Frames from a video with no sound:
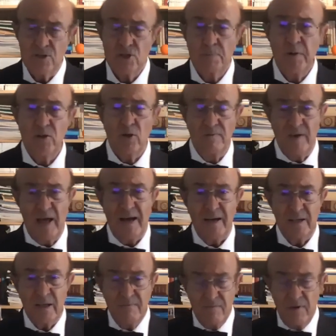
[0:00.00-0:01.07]
speed of light
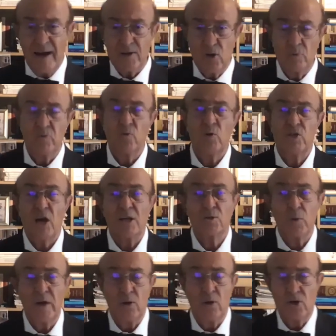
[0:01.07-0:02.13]
in vacuum, which as
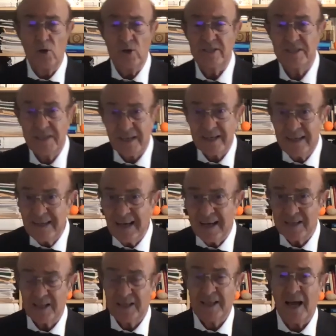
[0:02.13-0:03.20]
we all know is
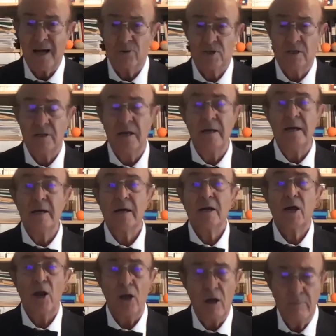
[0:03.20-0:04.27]
300,000
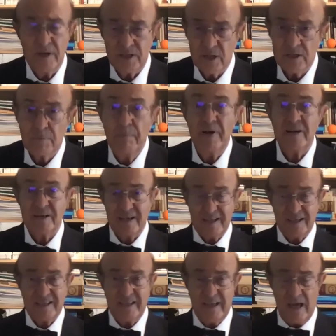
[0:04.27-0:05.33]
kilometers per
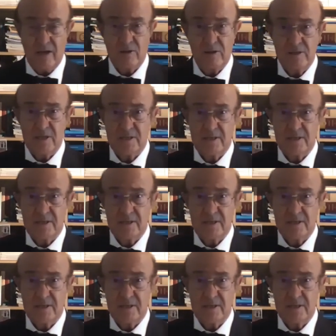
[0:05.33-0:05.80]
second.